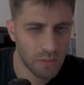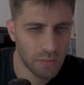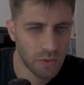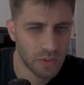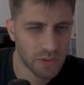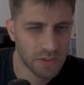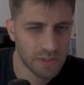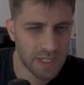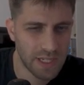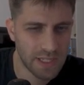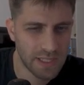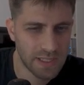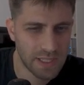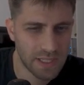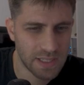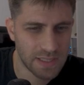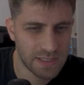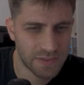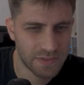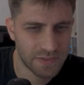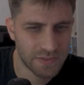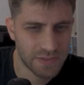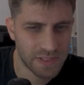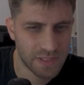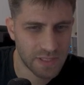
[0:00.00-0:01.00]
Because knight
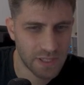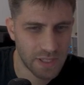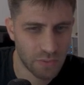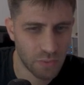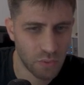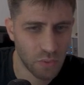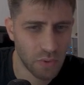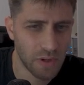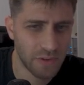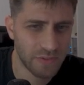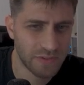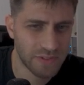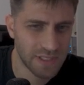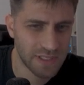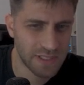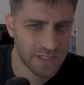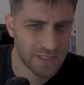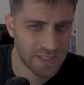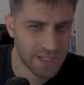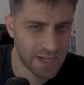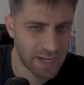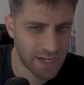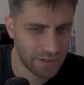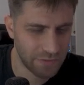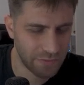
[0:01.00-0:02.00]
takes rook
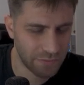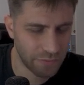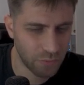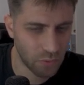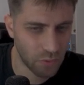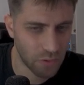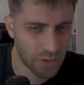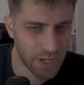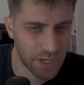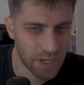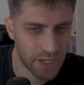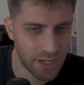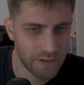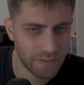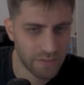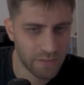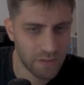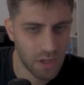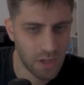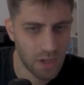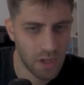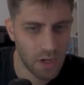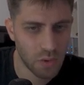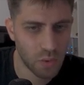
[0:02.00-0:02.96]
f6, knight e4 I have.